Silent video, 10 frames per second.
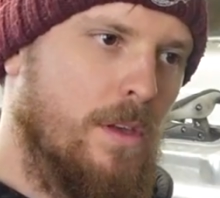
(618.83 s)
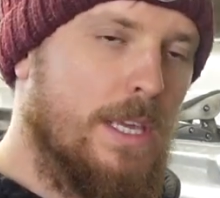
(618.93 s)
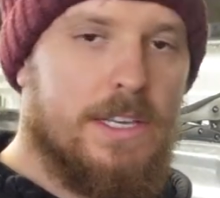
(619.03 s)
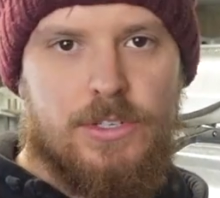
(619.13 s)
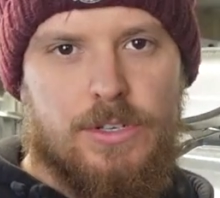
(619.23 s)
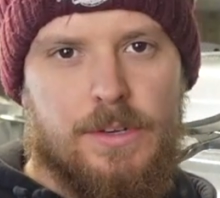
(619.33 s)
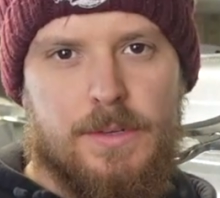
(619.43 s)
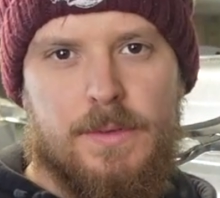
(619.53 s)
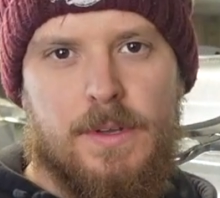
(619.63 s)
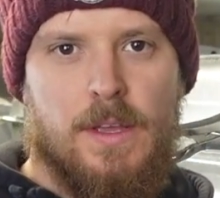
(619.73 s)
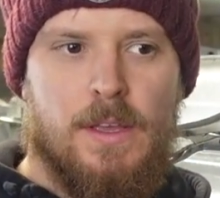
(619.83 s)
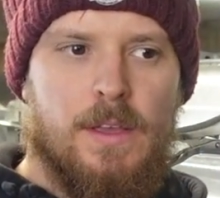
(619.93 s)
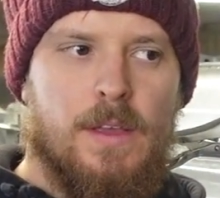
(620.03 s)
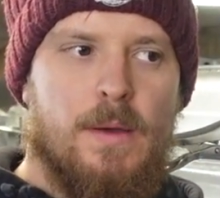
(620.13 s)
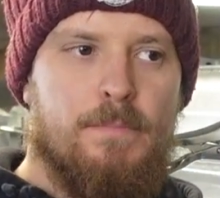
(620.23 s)
Yes, I should.
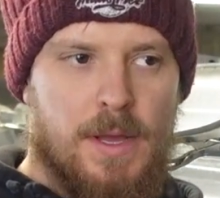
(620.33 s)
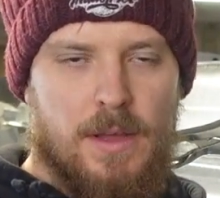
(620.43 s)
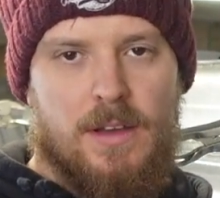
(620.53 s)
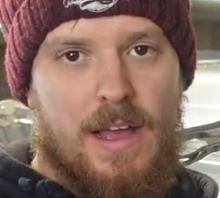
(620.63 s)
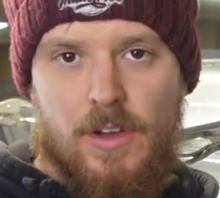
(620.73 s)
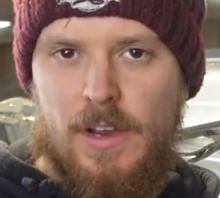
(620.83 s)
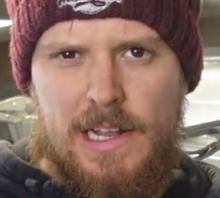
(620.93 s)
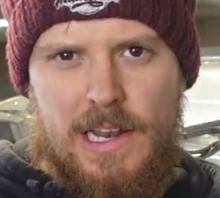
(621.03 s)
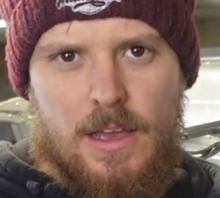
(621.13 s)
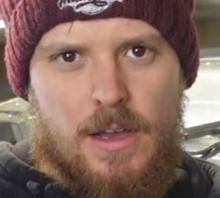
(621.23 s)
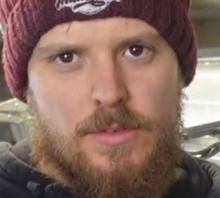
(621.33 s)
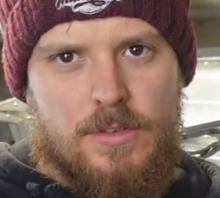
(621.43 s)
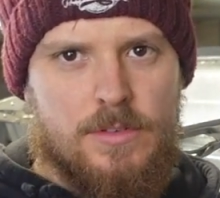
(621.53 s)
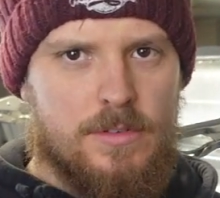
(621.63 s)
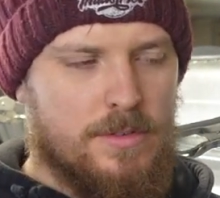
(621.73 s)
But I haven't got any Clecos.
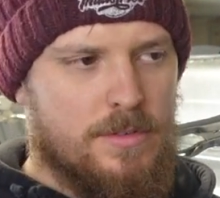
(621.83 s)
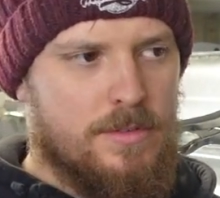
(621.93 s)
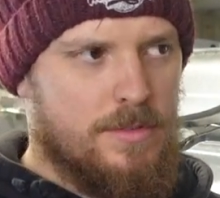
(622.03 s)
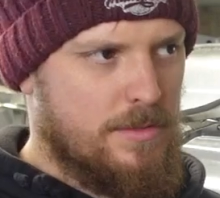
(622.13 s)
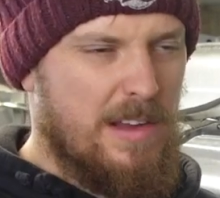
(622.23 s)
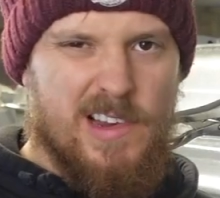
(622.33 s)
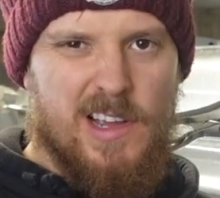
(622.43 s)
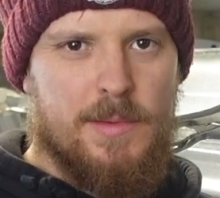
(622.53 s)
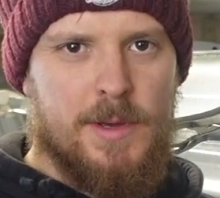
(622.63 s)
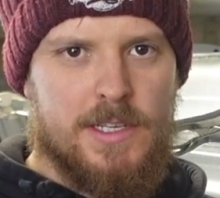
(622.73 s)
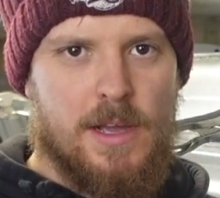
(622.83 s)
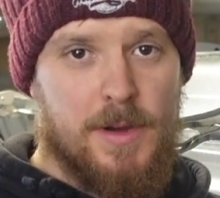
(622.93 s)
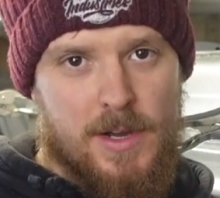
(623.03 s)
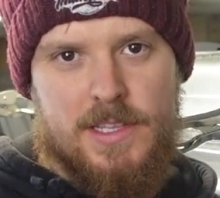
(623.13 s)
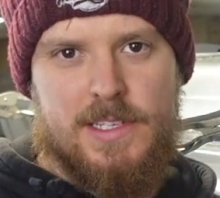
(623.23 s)
I haven't really got any money to go
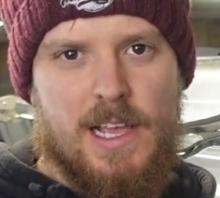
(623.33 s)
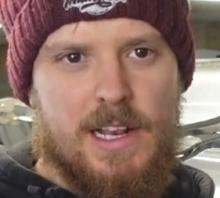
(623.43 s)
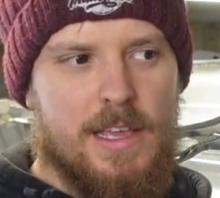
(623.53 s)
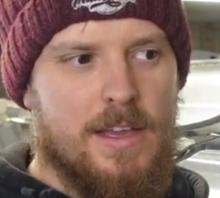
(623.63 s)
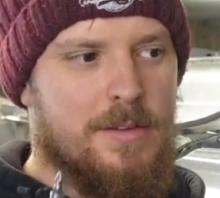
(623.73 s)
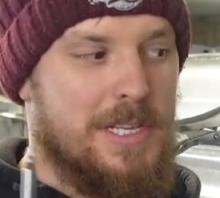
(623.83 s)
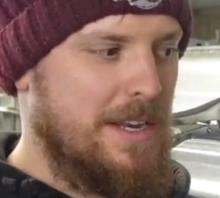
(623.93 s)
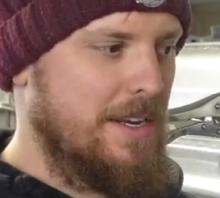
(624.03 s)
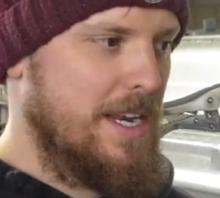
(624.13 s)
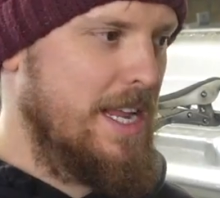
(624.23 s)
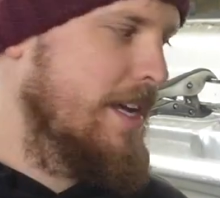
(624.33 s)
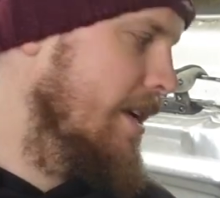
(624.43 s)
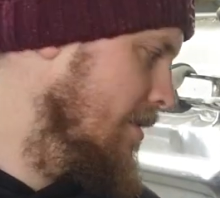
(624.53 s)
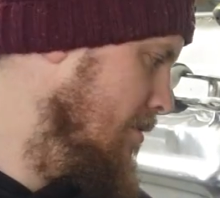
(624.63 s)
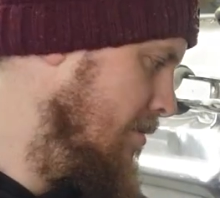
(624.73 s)
buy a set of Clecos, and I need it
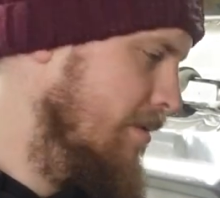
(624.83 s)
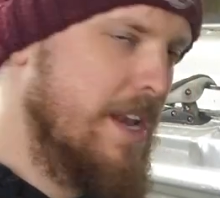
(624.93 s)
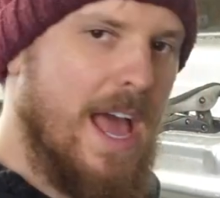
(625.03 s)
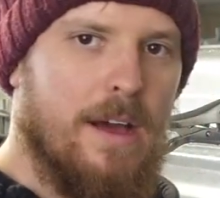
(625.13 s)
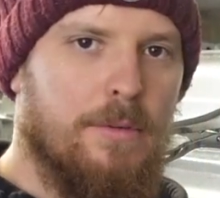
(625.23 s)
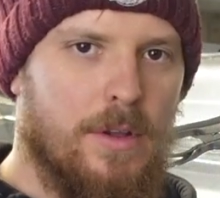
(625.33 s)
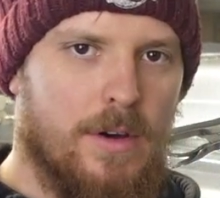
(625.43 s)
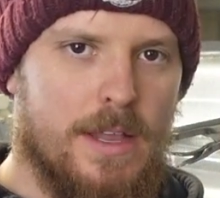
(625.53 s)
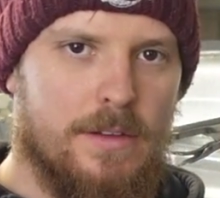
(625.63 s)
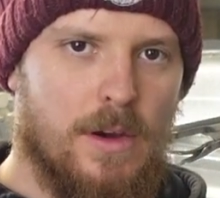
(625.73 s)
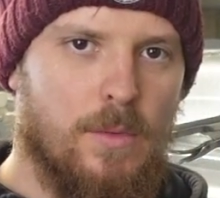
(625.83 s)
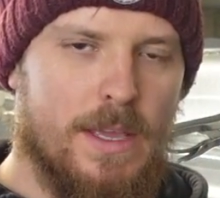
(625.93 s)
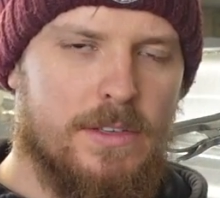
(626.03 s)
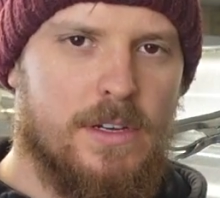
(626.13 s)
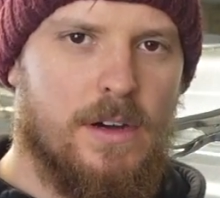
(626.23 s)
now, not in a
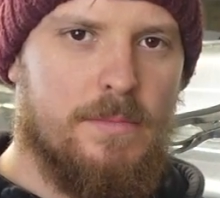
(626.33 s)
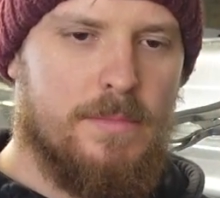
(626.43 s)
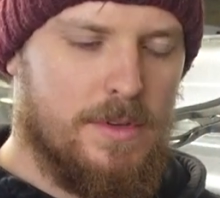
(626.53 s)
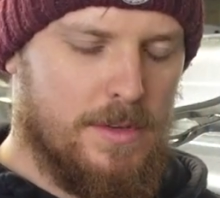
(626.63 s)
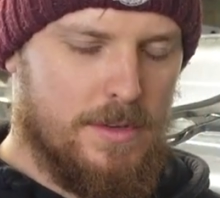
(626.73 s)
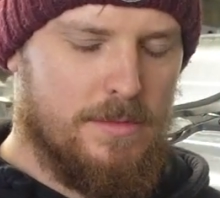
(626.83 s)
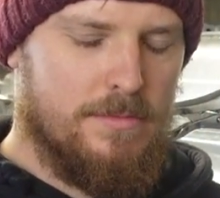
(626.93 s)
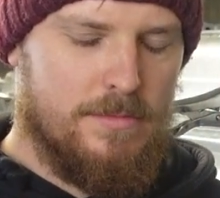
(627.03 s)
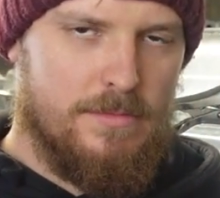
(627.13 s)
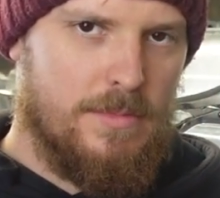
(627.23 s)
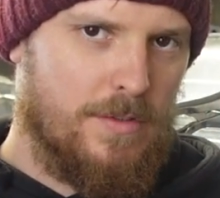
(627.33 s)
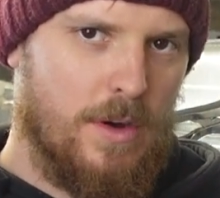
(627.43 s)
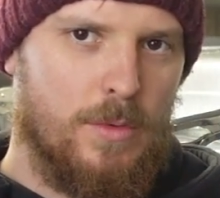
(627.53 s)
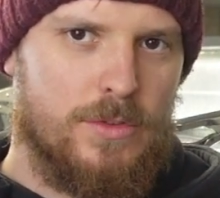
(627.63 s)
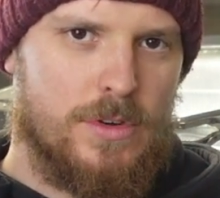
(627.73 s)
week's time. I've
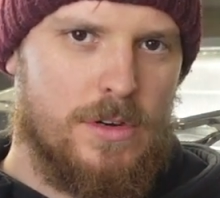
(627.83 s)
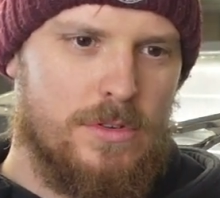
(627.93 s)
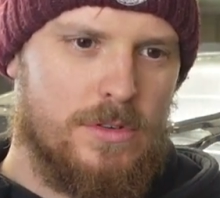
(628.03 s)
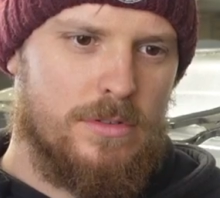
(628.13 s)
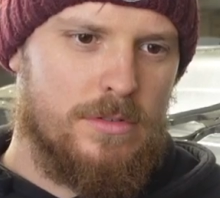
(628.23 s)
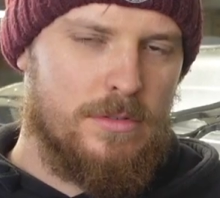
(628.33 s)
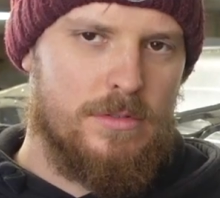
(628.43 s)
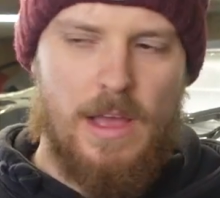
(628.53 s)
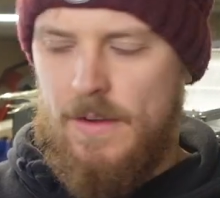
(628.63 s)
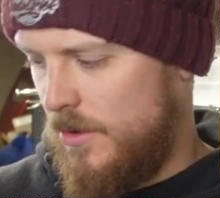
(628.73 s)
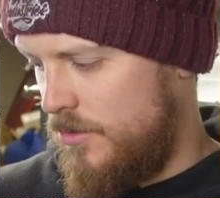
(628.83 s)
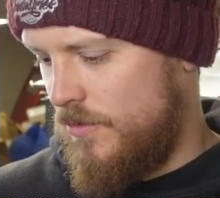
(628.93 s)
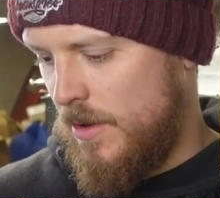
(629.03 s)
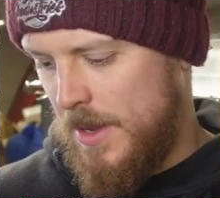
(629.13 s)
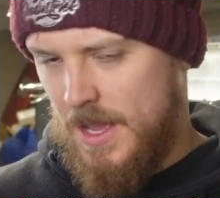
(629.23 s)
got wood screws, I've got a
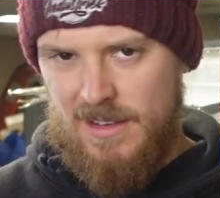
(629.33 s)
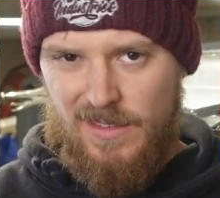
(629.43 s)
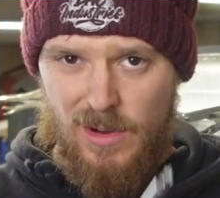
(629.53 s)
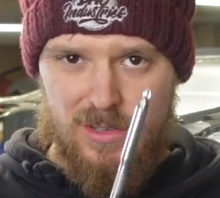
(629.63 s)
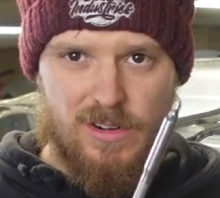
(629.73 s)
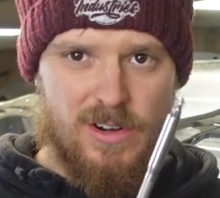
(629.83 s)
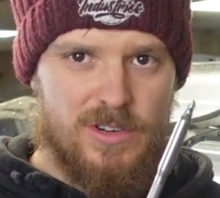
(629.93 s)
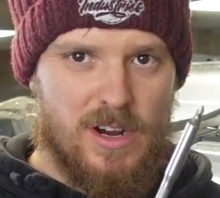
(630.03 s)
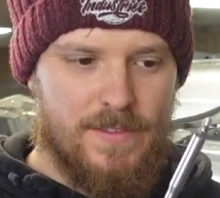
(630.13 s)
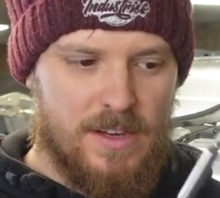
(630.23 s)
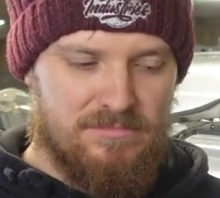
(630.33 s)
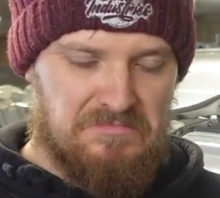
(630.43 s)
drill bit, I've got a screwdriver.